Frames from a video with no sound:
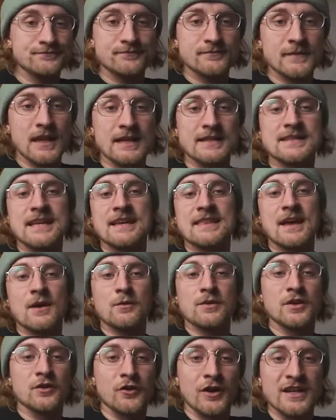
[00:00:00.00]
I say that
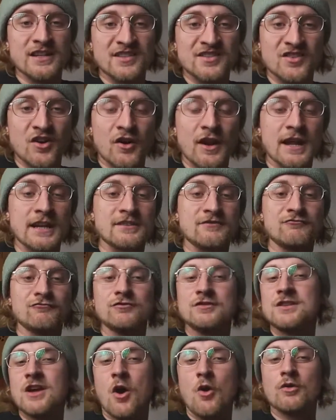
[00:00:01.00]
with a grain of salt. I
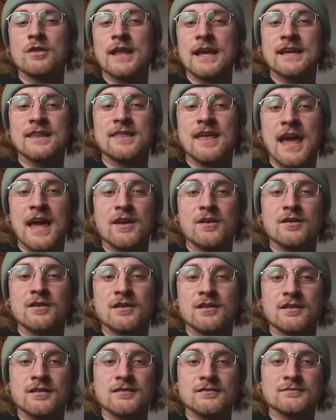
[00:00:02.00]
don't like that.
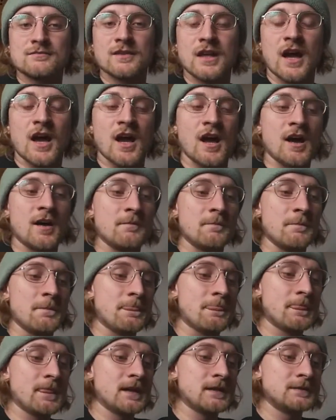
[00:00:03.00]
I
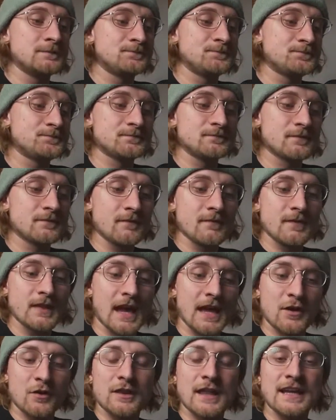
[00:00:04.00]

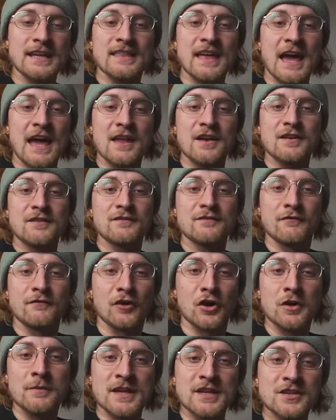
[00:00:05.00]
don't like that
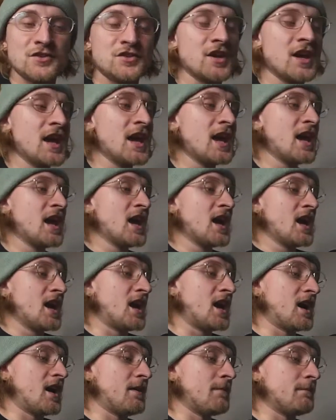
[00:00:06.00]
verbiage.
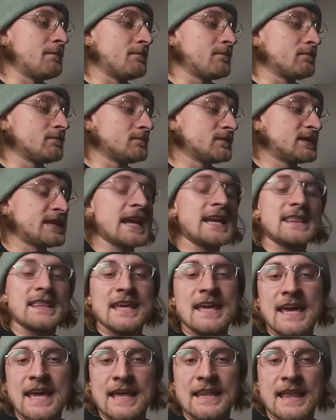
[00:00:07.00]
Take the
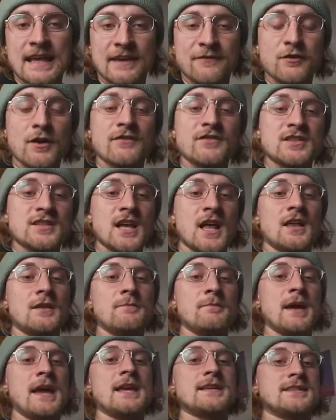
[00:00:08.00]
hit. Like if you have a solid
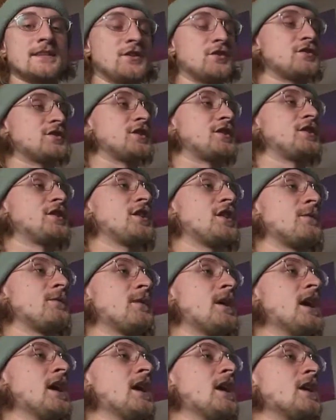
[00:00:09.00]
base and you're secure,
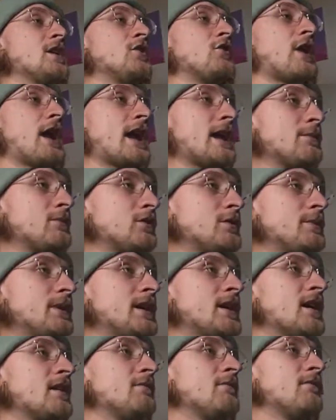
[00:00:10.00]
you're able
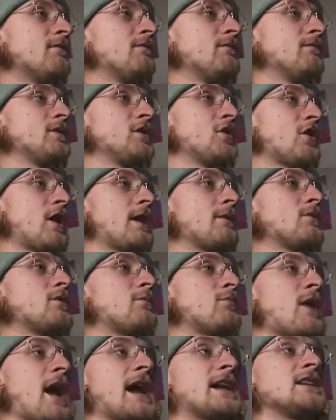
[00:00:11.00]
to
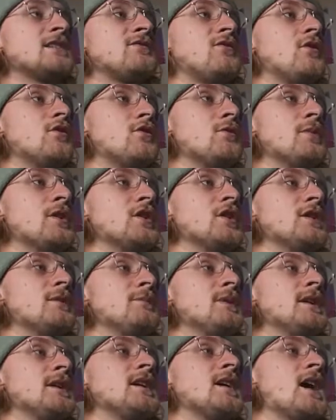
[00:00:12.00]
practice vulnerability,
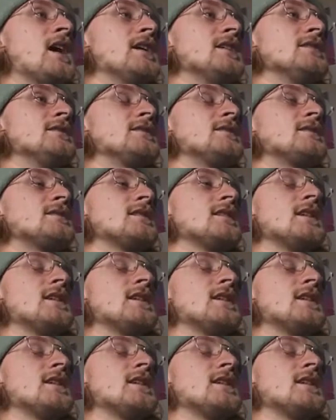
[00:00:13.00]
because